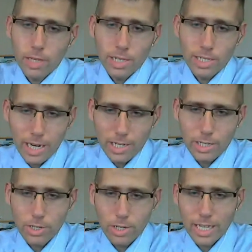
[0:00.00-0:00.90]
It is not a
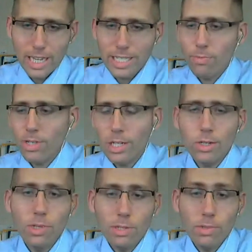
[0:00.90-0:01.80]
concern. It's not something that
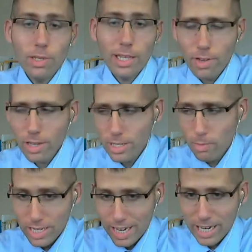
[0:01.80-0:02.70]
should be, because
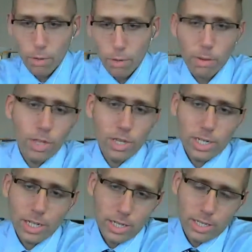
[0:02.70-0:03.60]
I can hear people
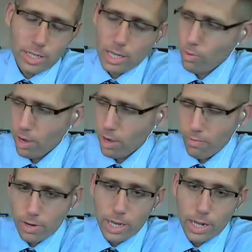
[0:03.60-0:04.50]
listening to this and say, well,
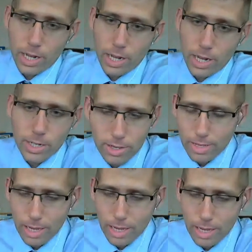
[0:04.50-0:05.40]
forget it. I'm
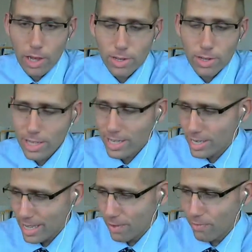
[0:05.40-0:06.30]
not going to bother. And this
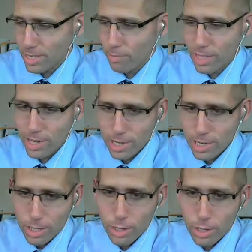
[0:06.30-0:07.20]
is not even something that is
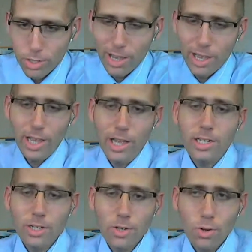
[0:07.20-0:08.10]
close
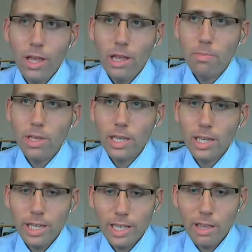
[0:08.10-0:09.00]
to
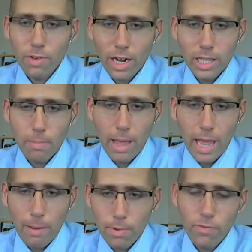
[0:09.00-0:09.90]
being even on the
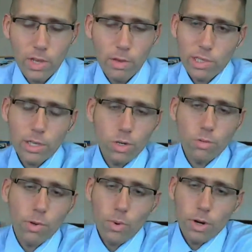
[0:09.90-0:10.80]
map of something that you
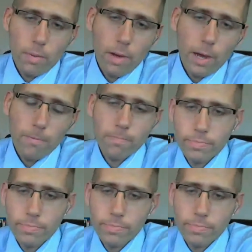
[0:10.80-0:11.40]
should be worrying about.